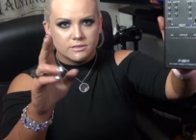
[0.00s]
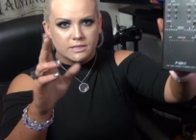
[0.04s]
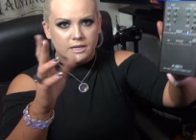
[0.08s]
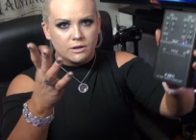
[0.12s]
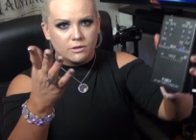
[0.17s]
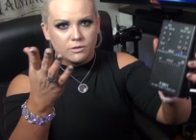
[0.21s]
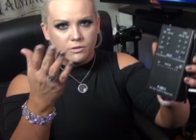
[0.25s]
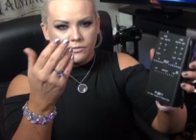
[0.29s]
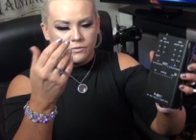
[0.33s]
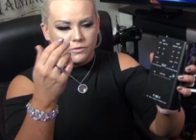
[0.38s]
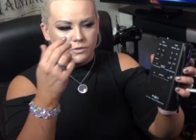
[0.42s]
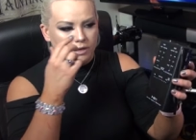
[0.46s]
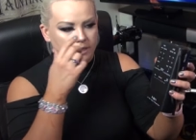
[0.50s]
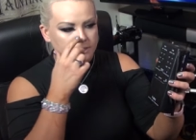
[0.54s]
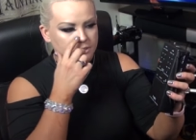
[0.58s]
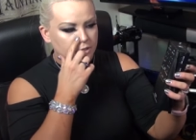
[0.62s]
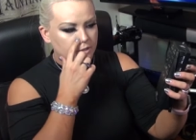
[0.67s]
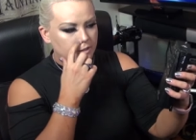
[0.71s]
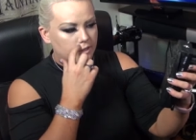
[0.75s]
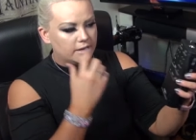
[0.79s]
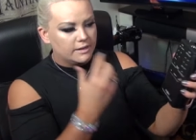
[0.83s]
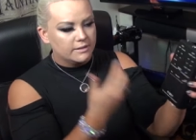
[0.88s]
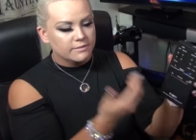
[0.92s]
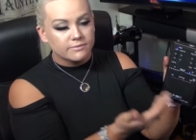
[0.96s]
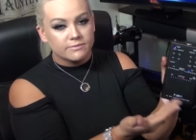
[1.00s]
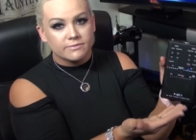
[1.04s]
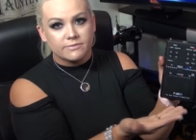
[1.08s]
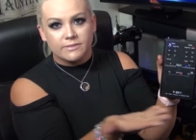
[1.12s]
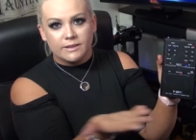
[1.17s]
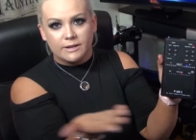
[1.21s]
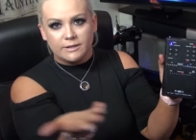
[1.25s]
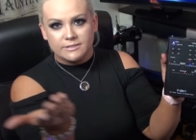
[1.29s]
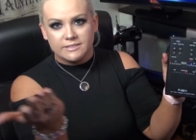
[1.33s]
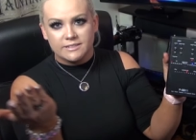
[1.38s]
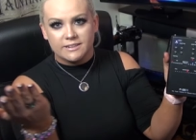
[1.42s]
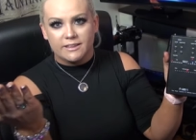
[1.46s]
I don't know if you guys heard it.
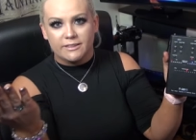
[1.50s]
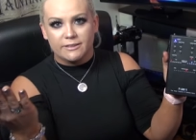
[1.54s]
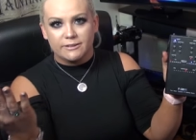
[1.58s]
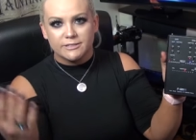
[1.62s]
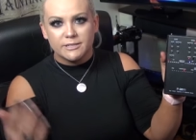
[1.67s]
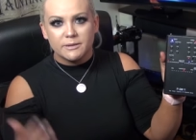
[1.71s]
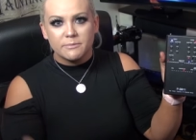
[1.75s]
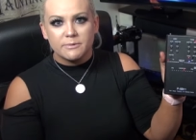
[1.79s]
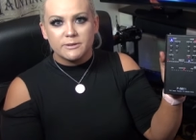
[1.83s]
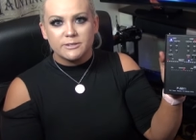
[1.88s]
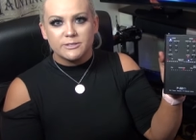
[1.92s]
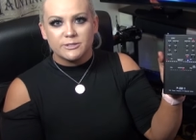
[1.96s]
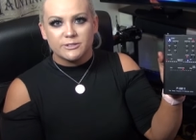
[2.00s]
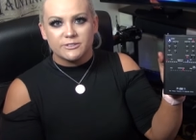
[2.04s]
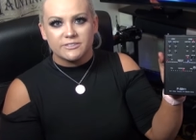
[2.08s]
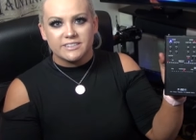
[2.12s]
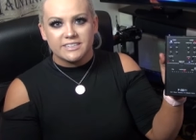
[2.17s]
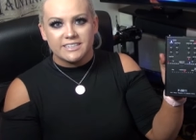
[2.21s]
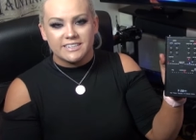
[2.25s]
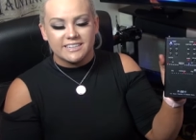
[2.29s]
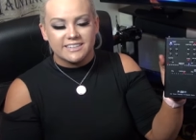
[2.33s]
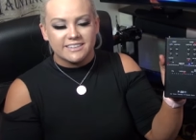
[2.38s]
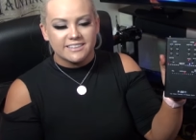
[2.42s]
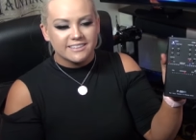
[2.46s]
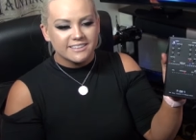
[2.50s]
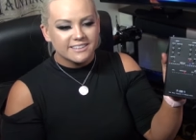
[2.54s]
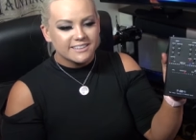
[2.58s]
There's another temperature reading.